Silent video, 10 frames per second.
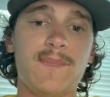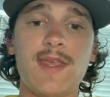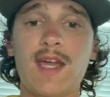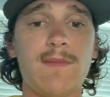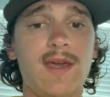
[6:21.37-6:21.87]

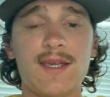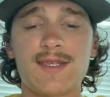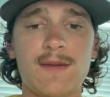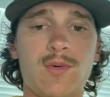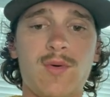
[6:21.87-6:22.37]
It could be as
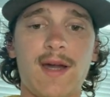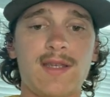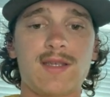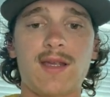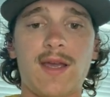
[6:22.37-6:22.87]
simple
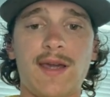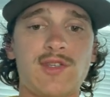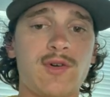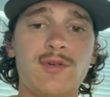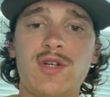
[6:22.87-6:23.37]
as a
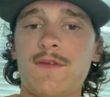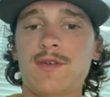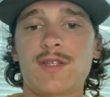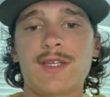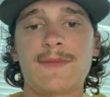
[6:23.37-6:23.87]
screwdriver
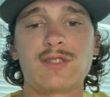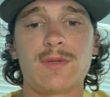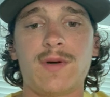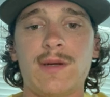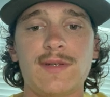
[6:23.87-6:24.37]
slips as
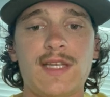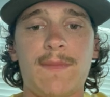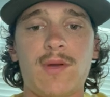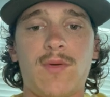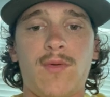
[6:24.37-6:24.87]
you're putting a
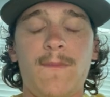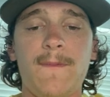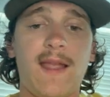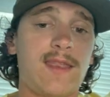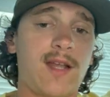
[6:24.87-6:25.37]
receptacle
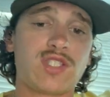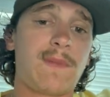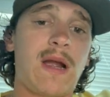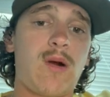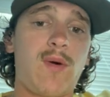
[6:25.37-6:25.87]
and touch the
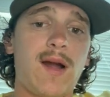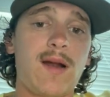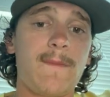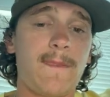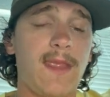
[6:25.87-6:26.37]
power
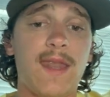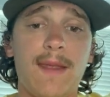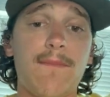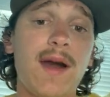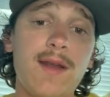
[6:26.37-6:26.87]
wire, and
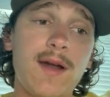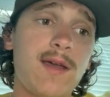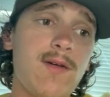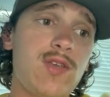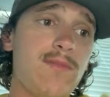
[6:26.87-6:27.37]
it might not
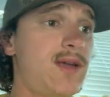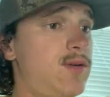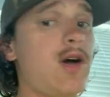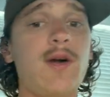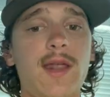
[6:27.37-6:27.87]
kill you, but
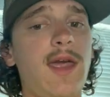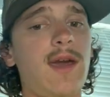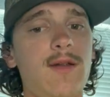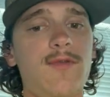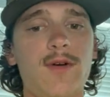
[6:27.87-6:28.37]
it don't it ain't
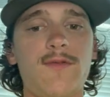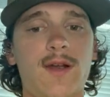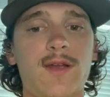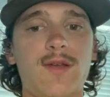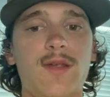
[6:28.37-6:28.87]
gonna feel
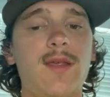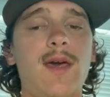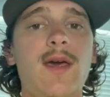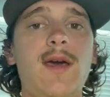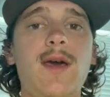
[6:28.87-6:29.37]
very good.
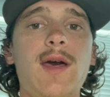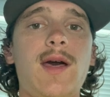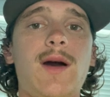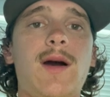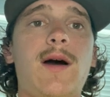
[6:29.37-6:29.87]

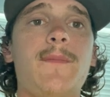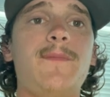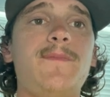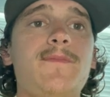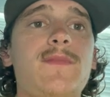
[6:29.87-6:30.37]

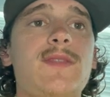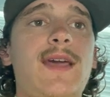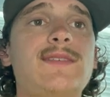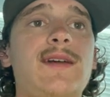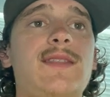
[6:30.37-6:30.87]
Um,
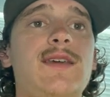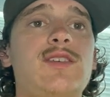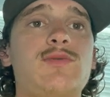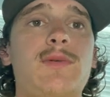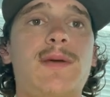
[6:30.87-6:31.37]
things like this
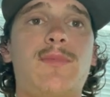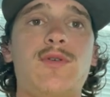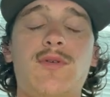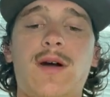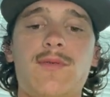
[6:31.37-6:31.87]
is what people
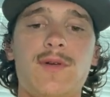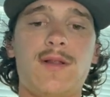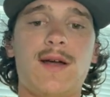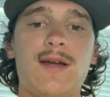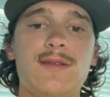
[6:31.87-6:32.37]
do not
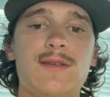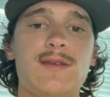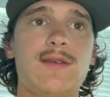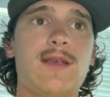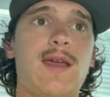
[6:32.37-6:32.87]
realize,
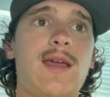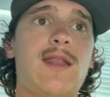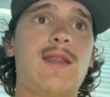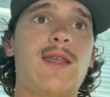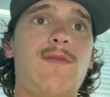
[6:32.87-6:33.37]

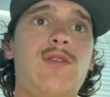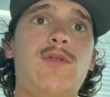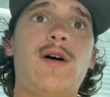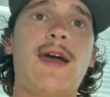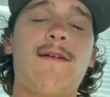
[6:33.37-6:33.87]
and if you do
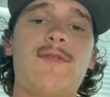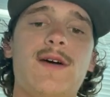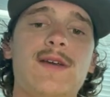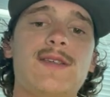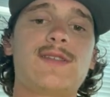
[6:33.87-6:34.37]
not have
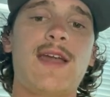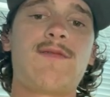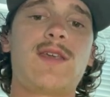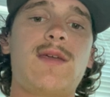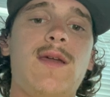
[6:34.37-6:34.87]
the
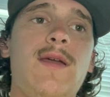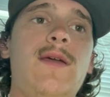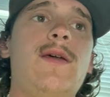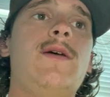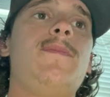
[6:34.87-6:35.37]
safety
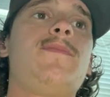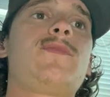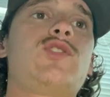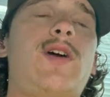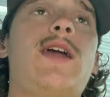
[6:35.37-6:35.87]

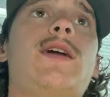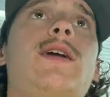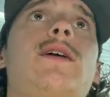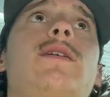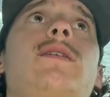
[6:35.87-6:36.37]

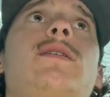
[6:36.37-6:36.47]
training,